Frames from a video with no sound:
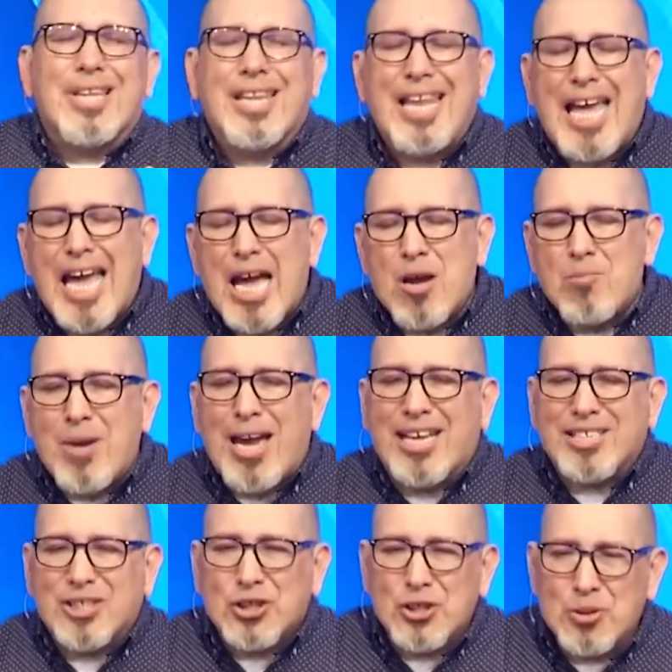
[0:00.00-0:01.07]
Lamb
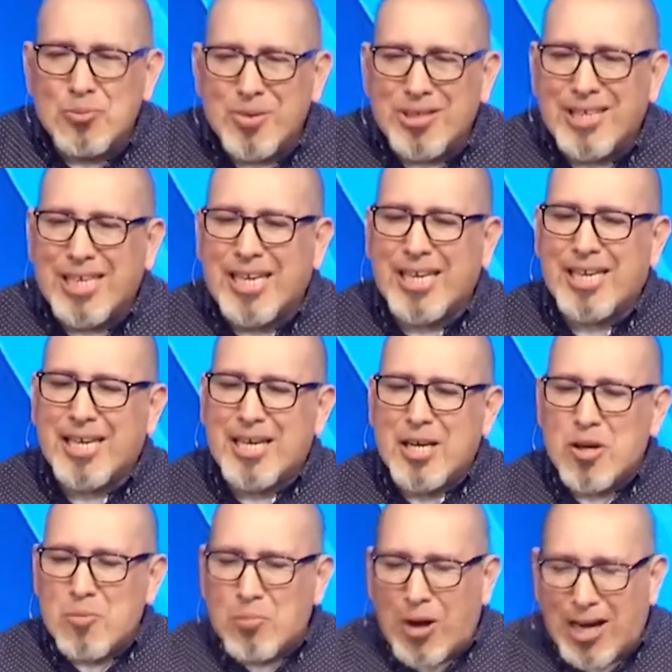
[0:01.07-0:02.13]
as humanly
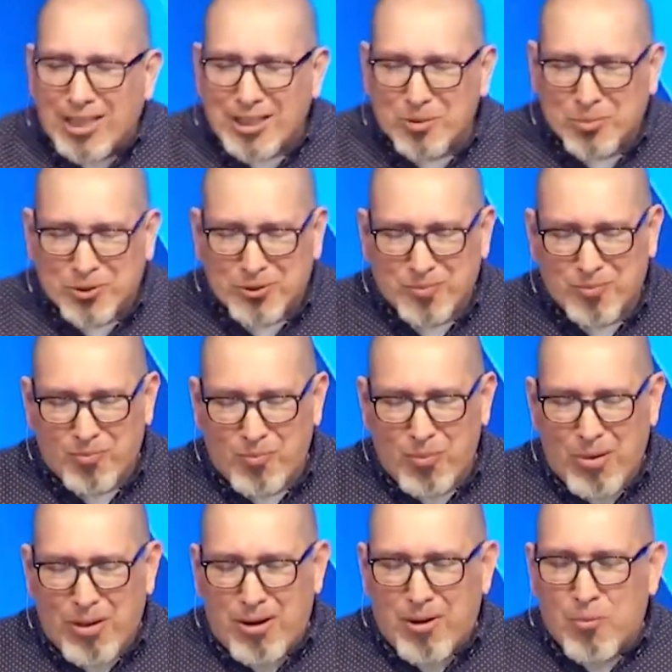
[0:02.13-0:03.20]
possible.
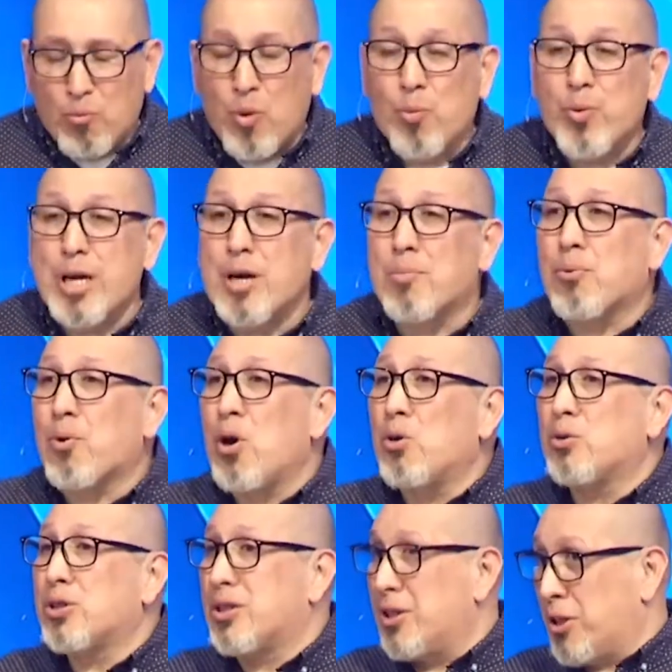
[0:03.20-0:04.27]
When we
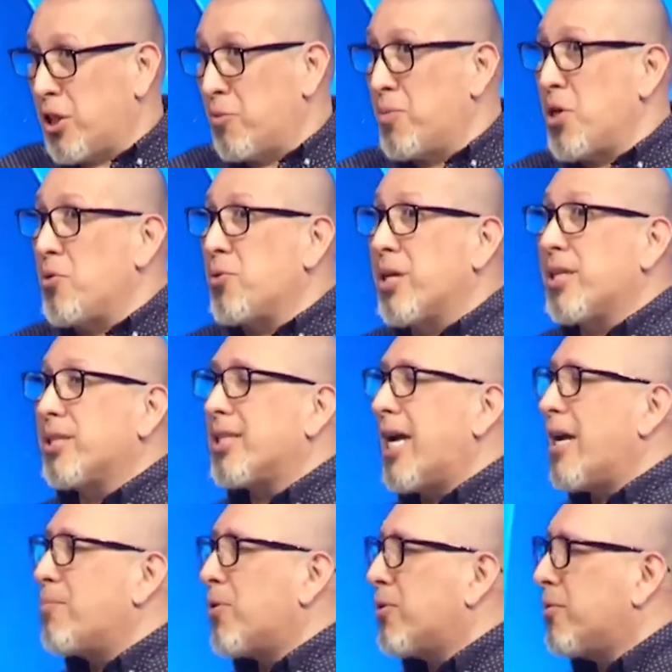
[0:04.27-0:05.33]
approach the communion
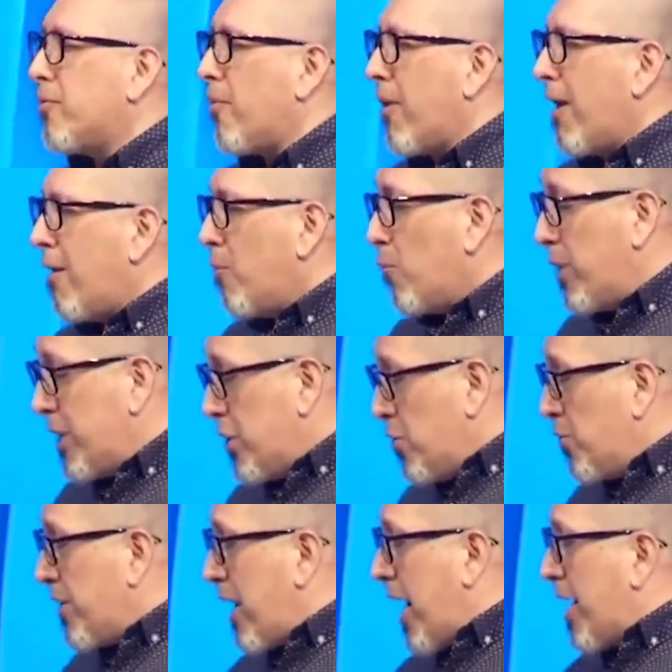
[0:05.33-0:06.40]
table, when
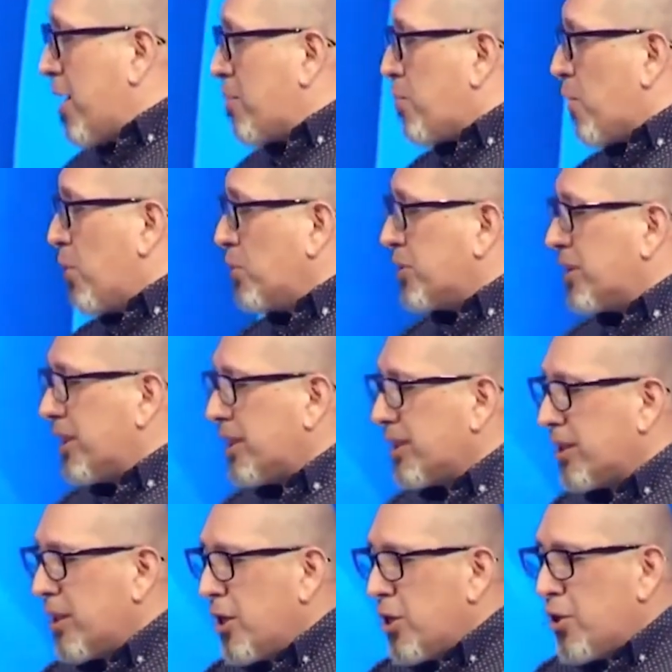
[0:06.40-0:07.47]
you and I approach
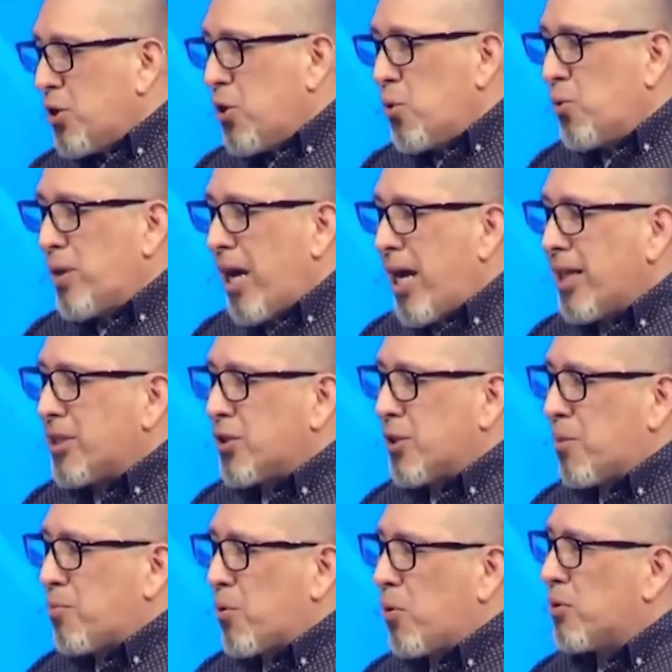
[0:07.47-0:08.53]
this, you and I should
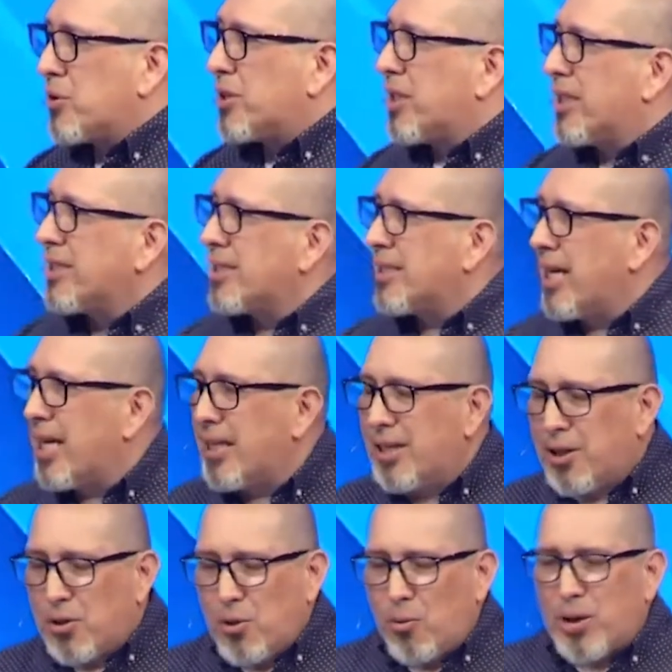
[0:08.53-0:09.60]
approach this saying,
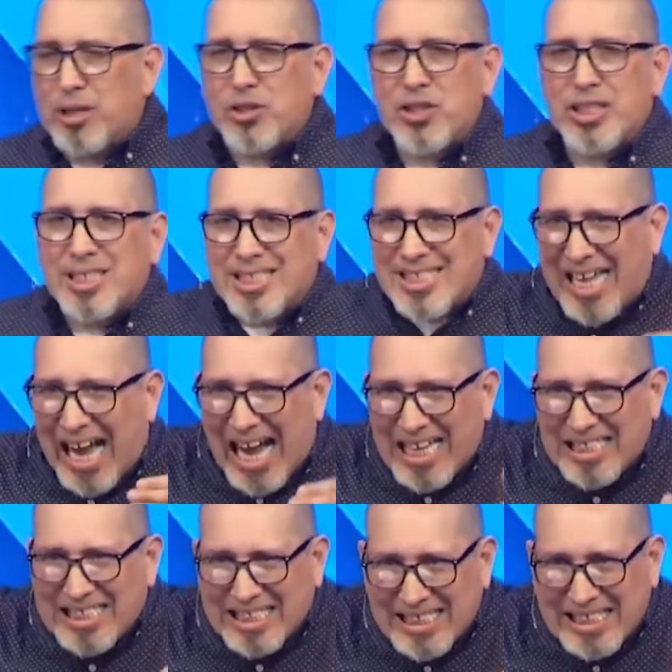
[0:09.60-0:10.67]
You know what, Jesus, I
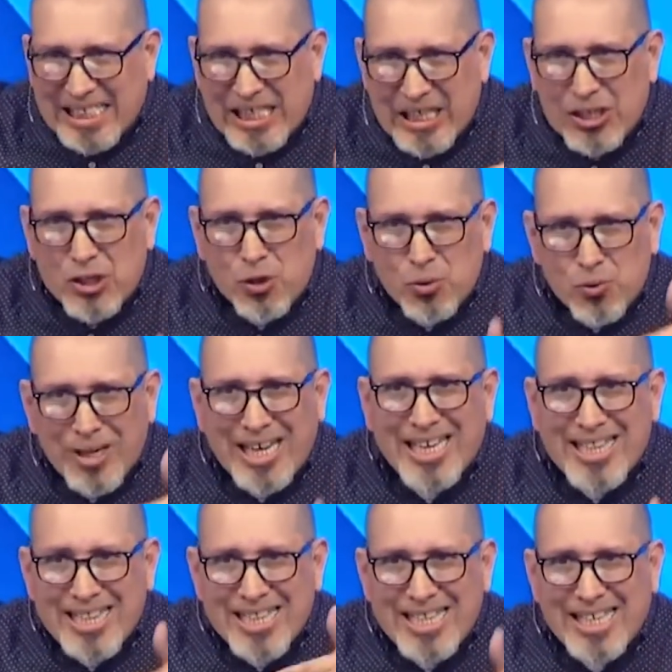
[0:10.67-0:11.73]
see you
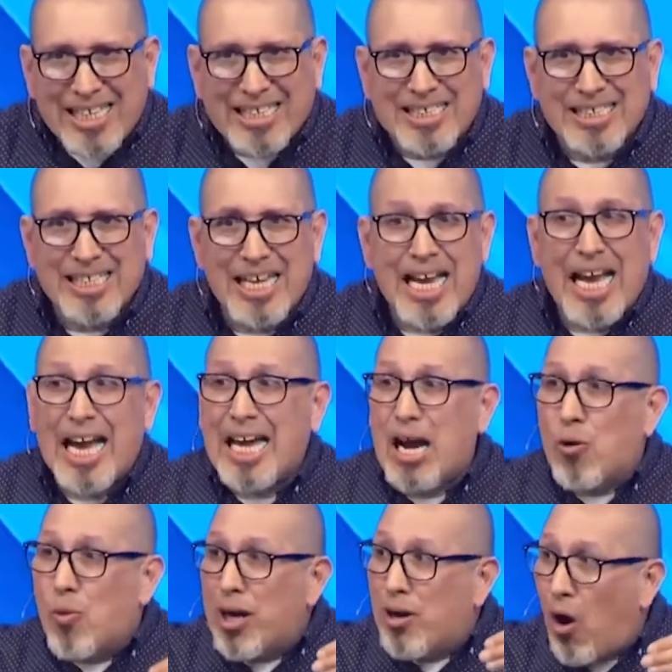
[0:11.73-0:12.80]
in this, and I
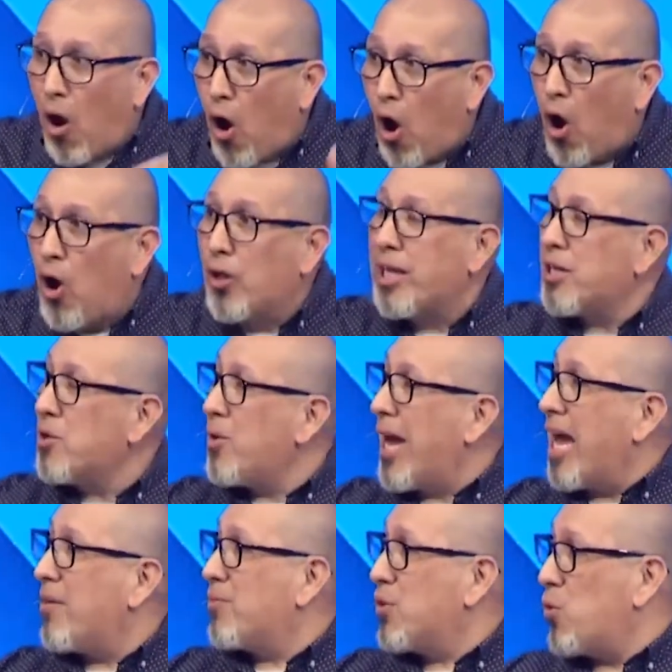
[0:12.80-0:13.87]
want all that you
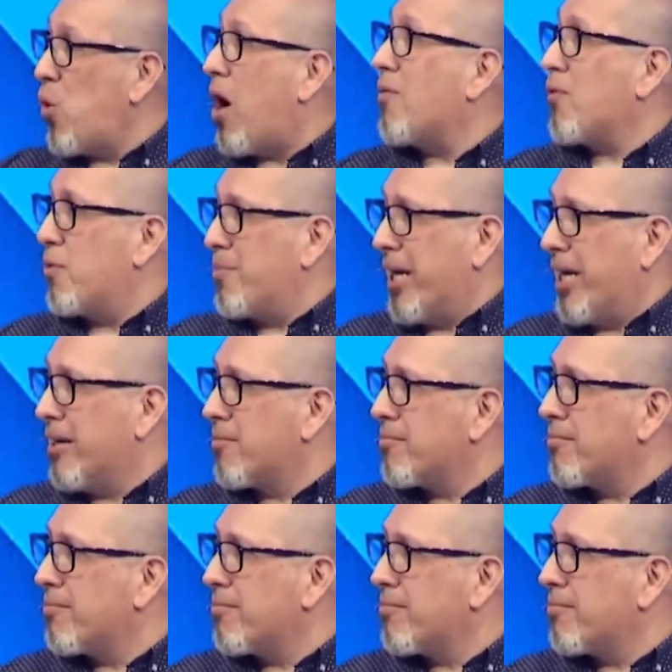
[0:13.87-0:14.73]
have to offer me.